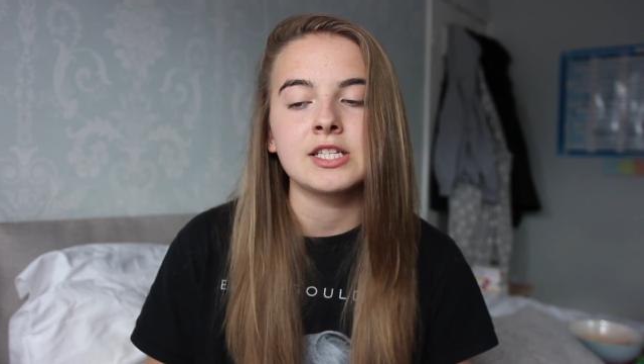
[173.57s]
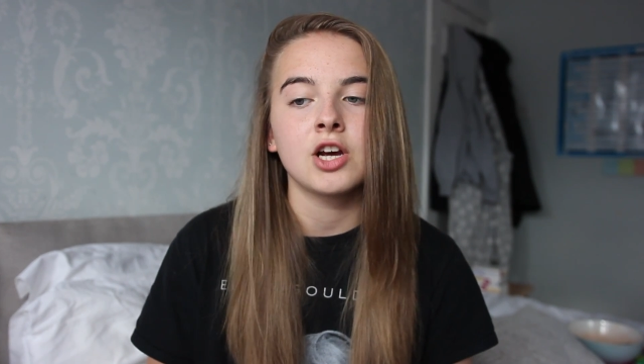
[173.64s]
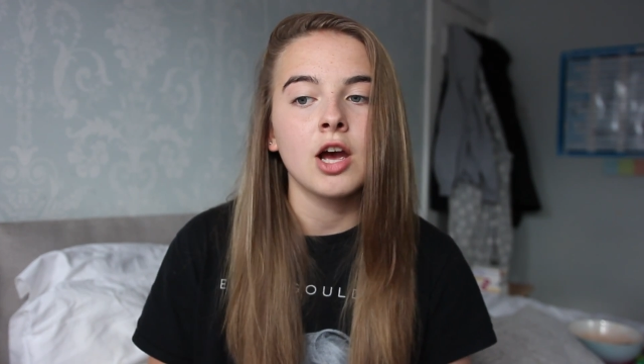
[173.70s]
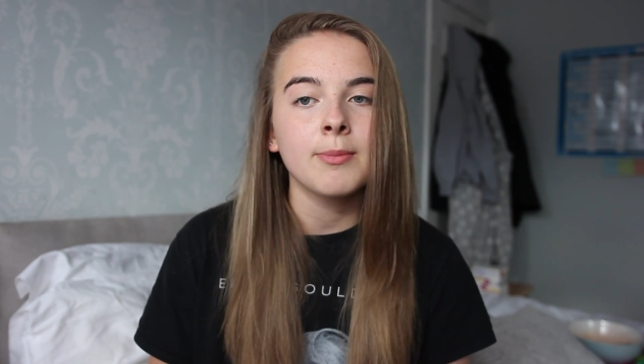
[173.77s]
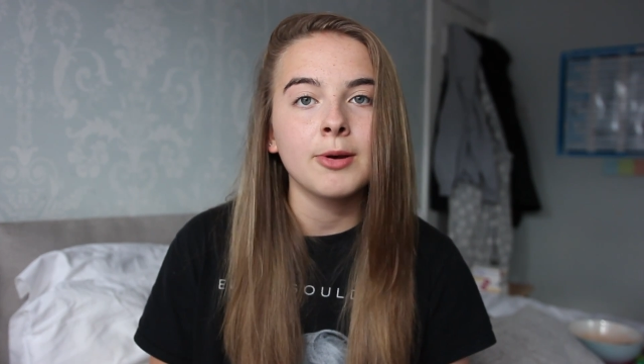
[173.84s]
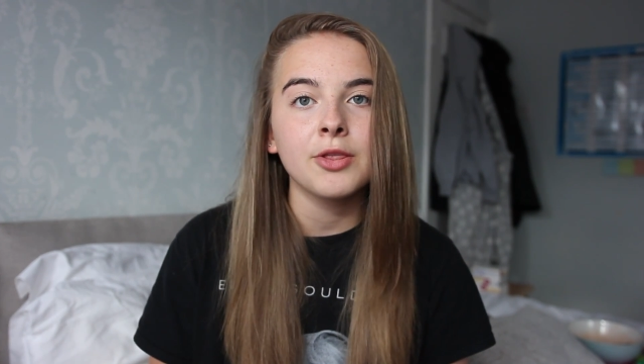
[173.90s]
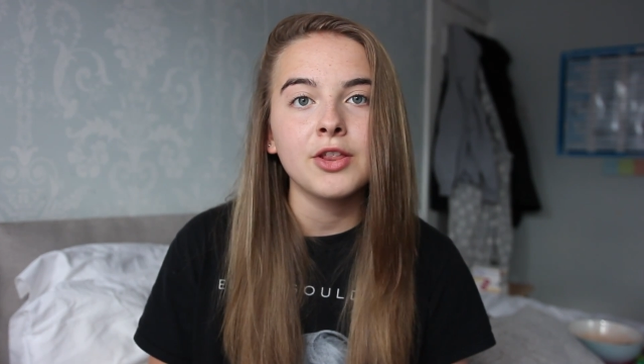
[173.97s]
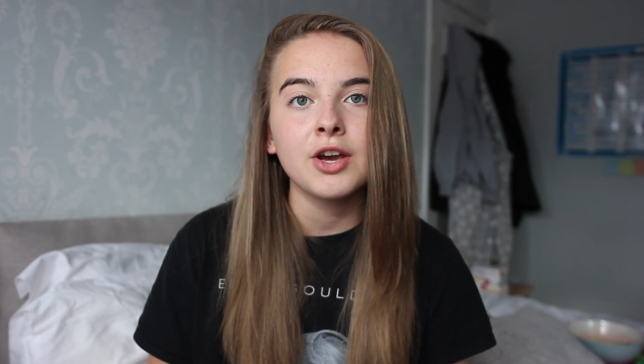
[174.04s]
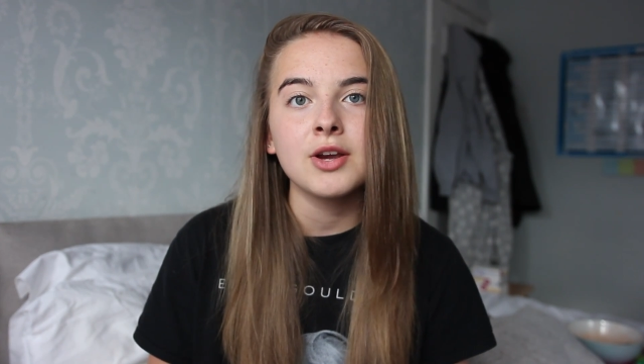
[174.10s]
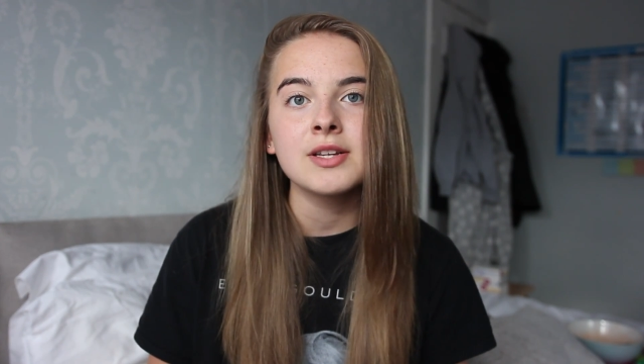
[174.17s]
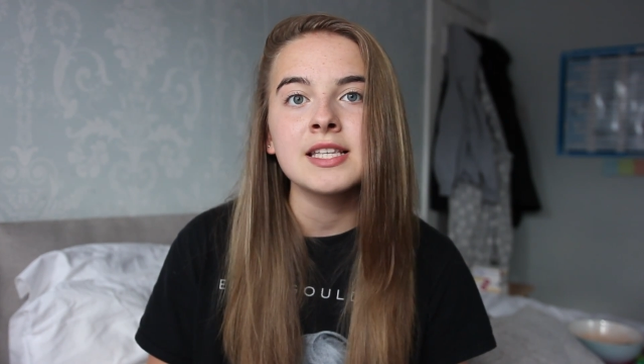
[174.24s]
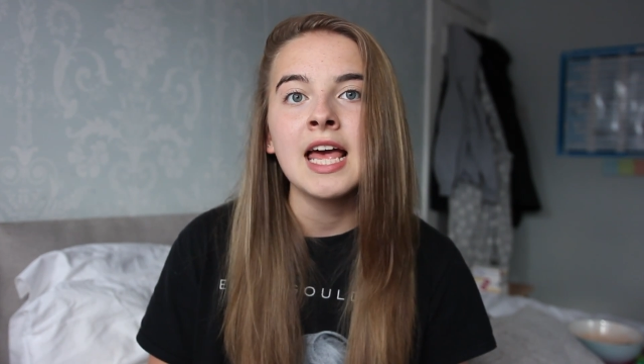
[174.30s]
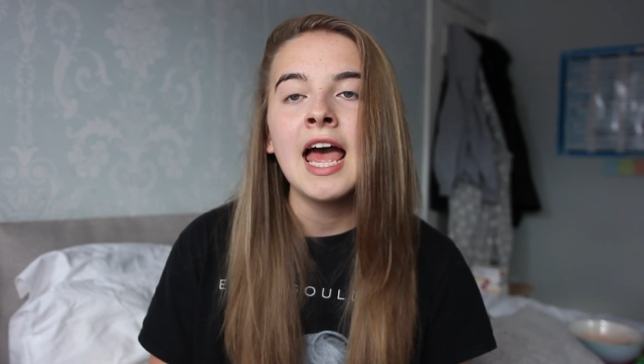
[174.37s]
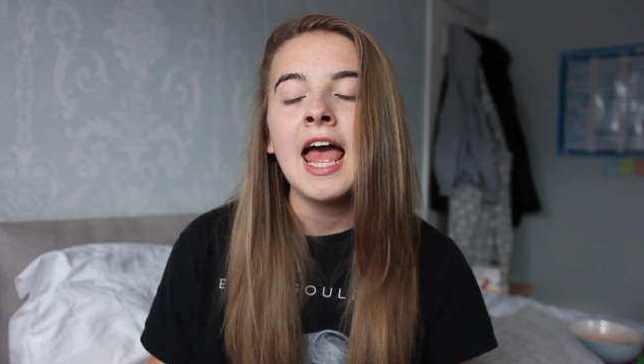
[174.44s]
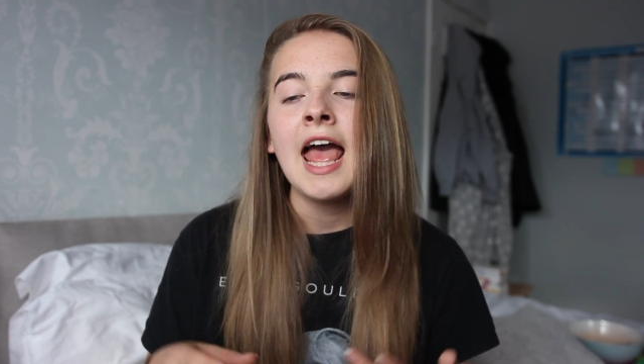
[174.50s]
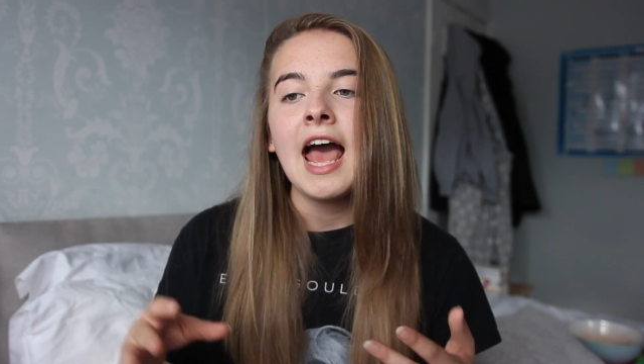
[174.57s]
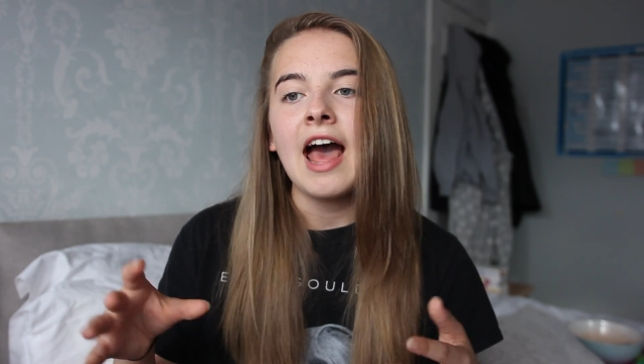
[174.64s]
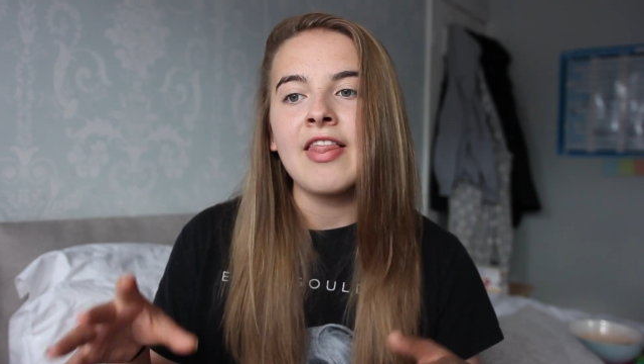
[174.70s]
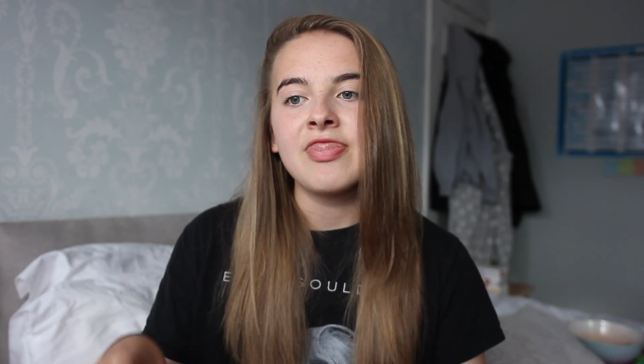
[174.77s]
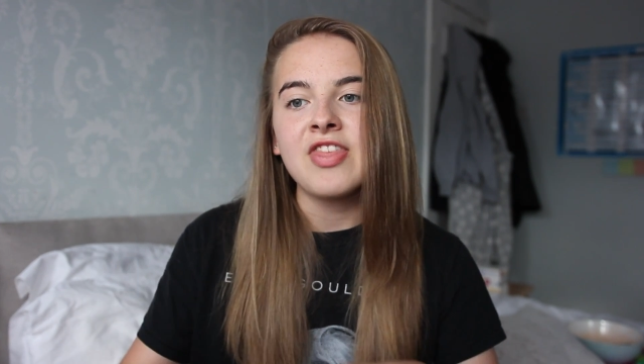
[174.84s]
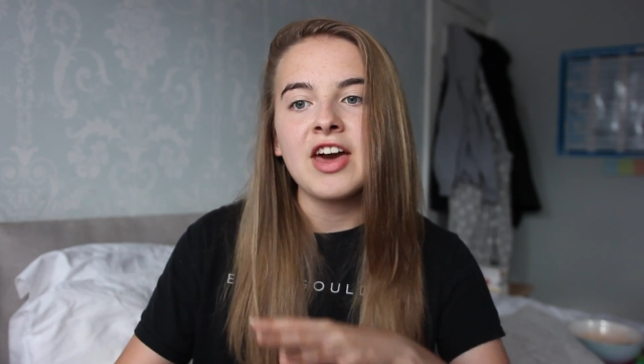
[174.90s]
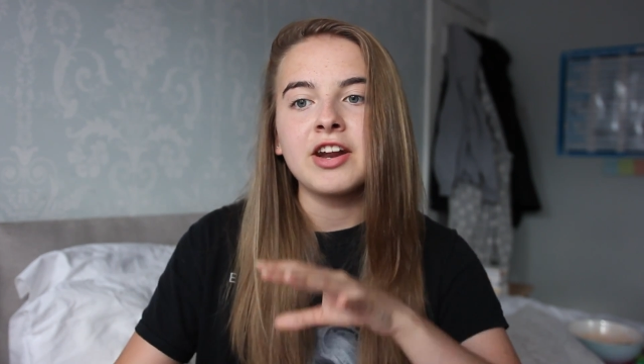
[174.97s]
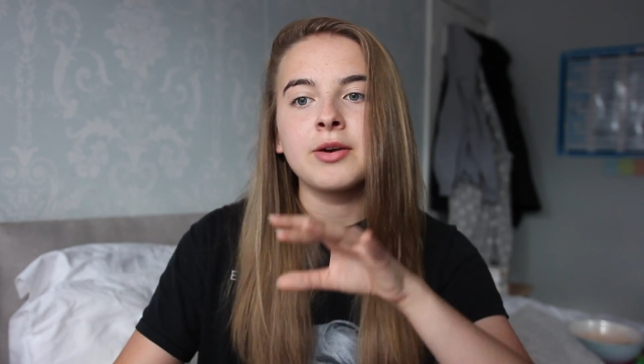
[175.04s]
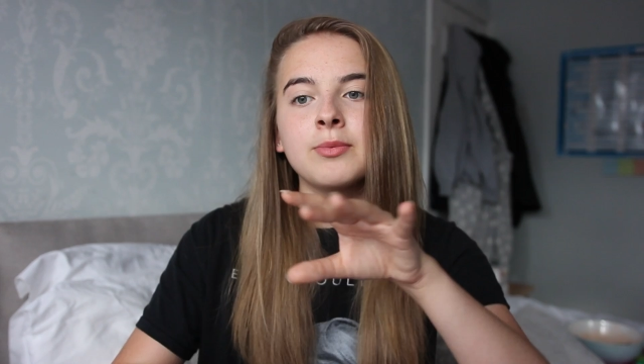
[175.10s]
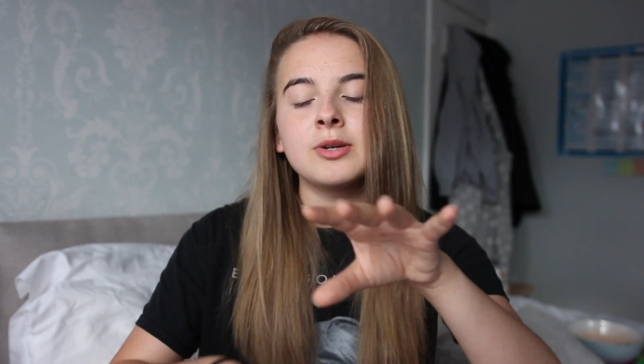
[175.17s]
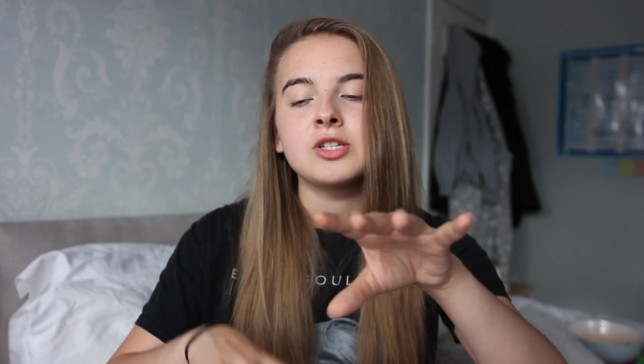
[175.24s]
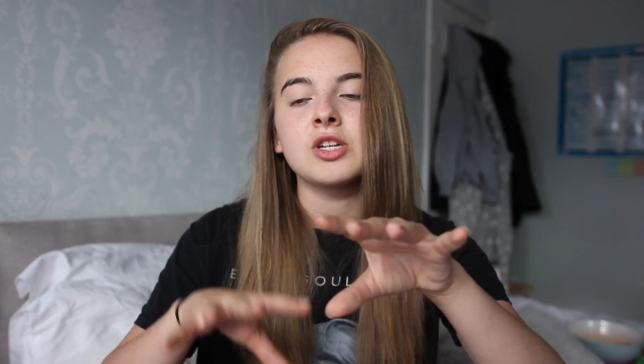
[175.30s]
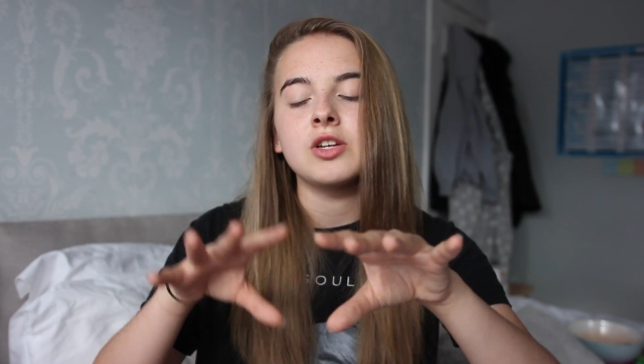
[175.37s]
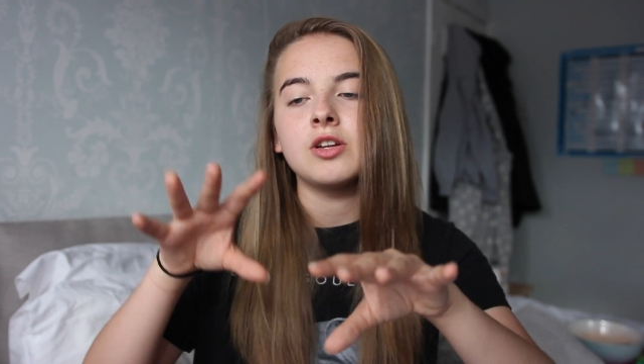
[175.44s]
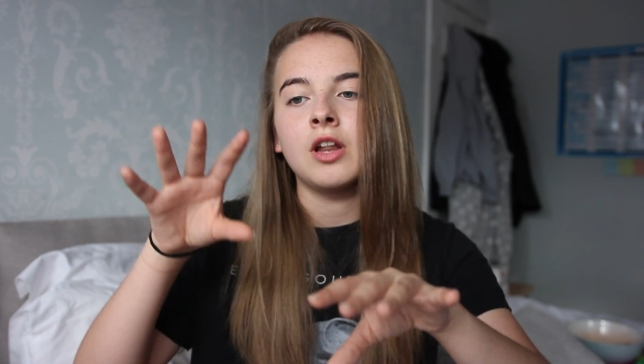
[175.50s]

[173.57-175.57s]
time on those. And then I would